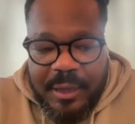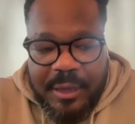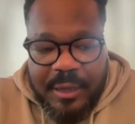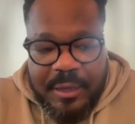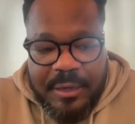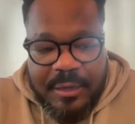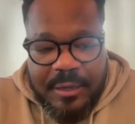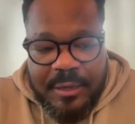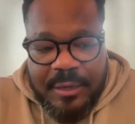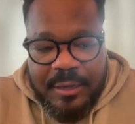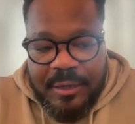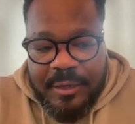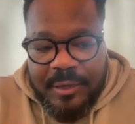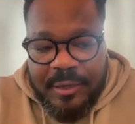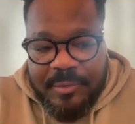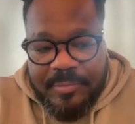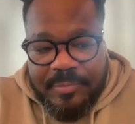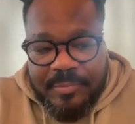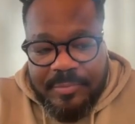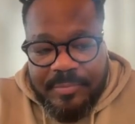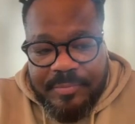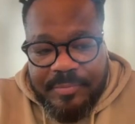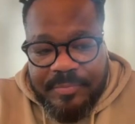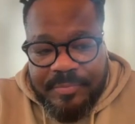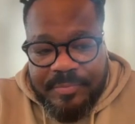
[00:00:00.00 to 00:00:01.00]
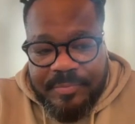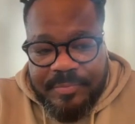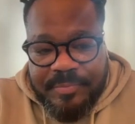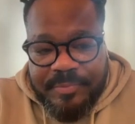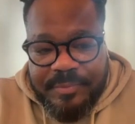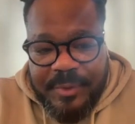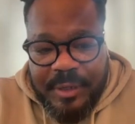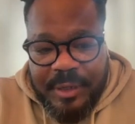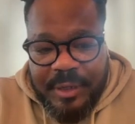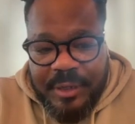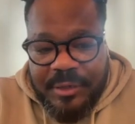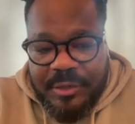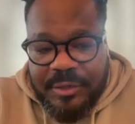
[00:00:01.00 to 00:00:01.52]
and um,
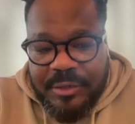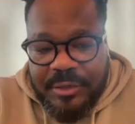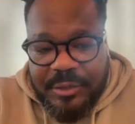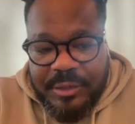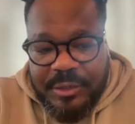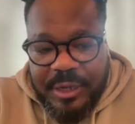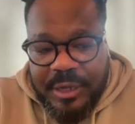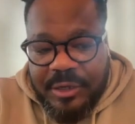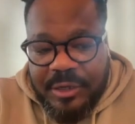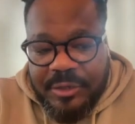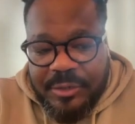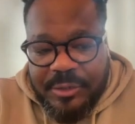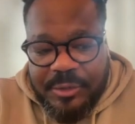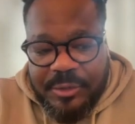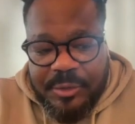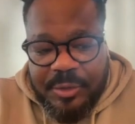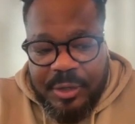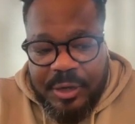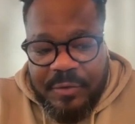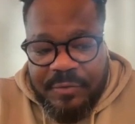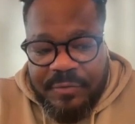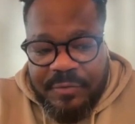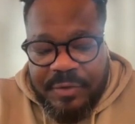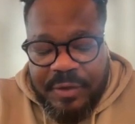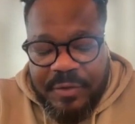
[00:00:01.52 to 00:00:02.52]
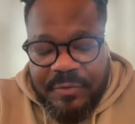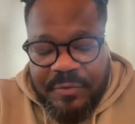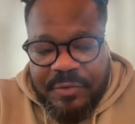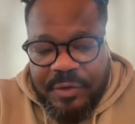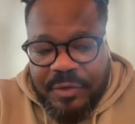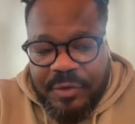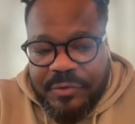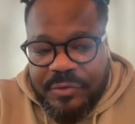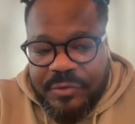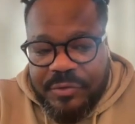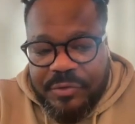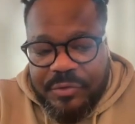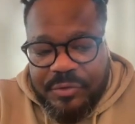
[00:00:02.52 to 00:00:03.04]
and uh, yeah, sure.
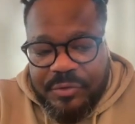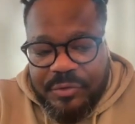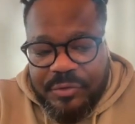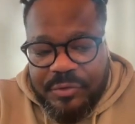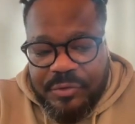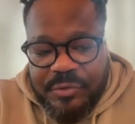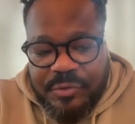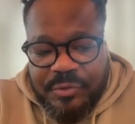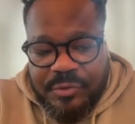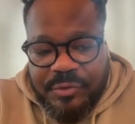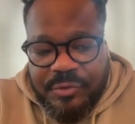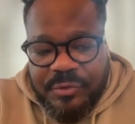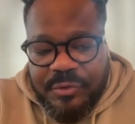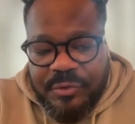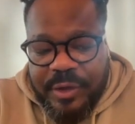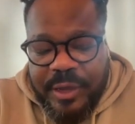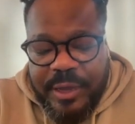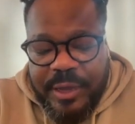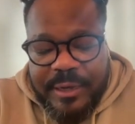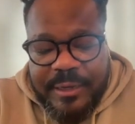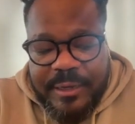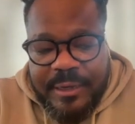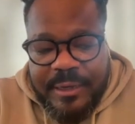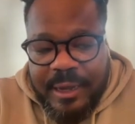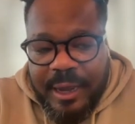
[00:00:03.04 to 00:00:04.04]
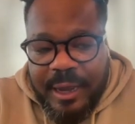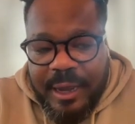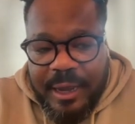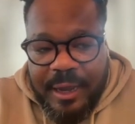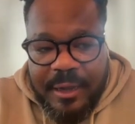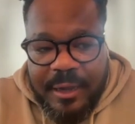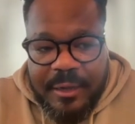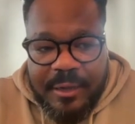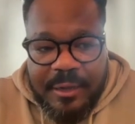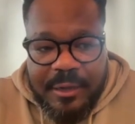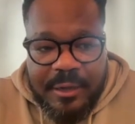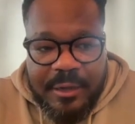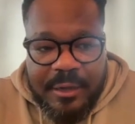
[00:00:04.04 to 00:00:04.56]
After the, the, the red
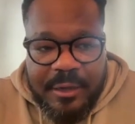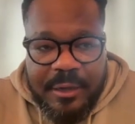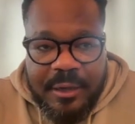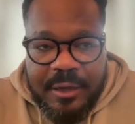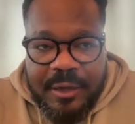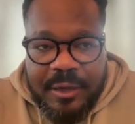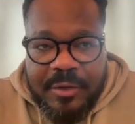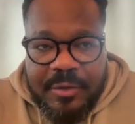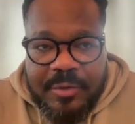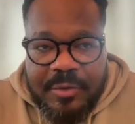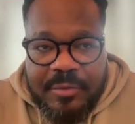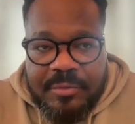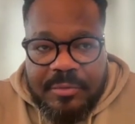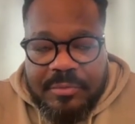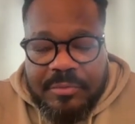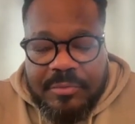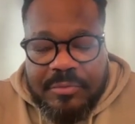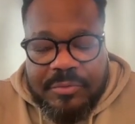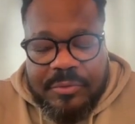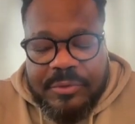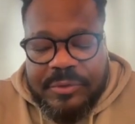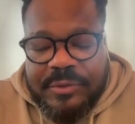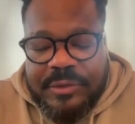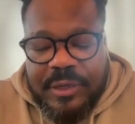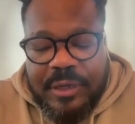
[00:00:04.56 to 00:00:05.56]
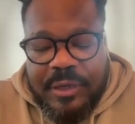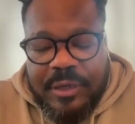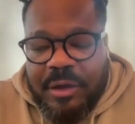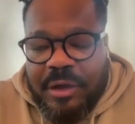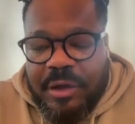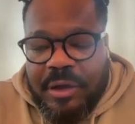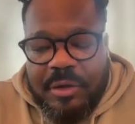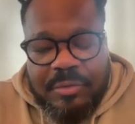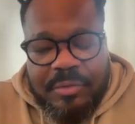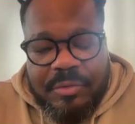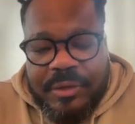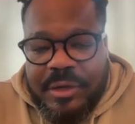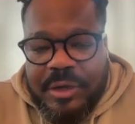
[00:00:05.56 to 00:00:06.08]
car, we say,
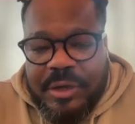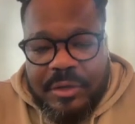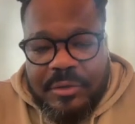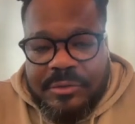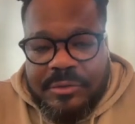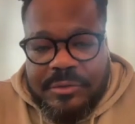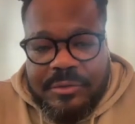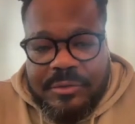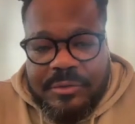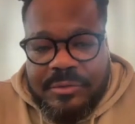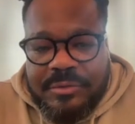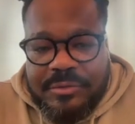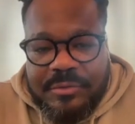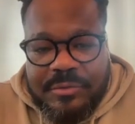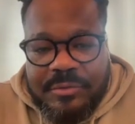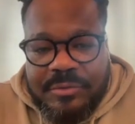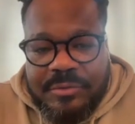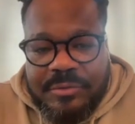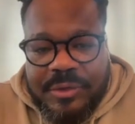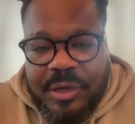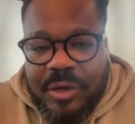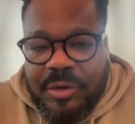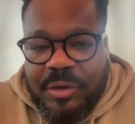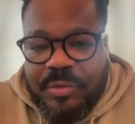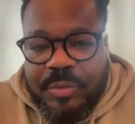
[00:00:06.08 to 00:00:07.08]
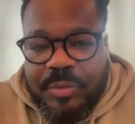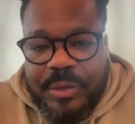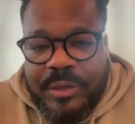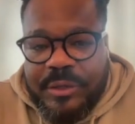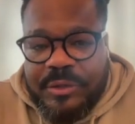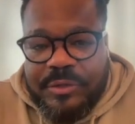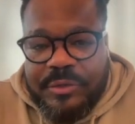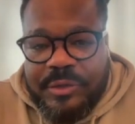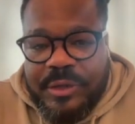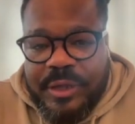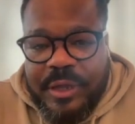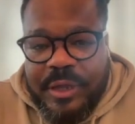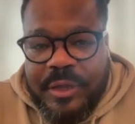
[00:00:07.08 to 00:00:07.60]
oh, we can't we can't
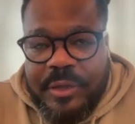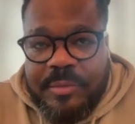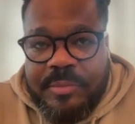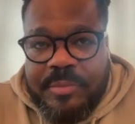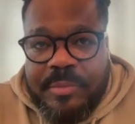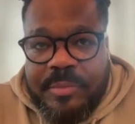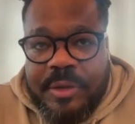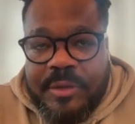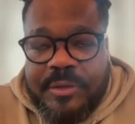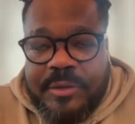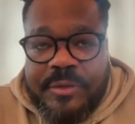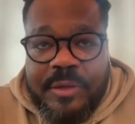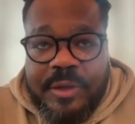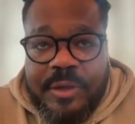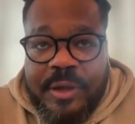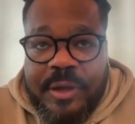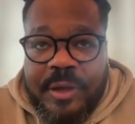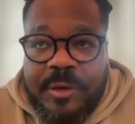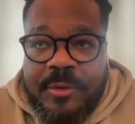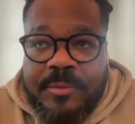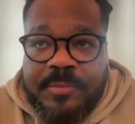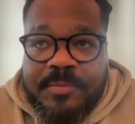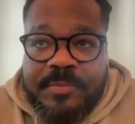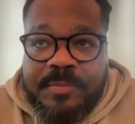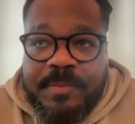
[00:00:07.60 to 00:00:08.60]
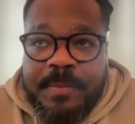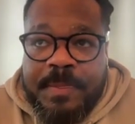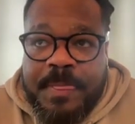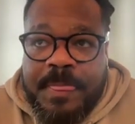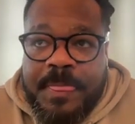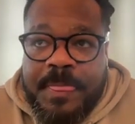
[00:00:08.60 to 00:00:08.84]
win today. But uh,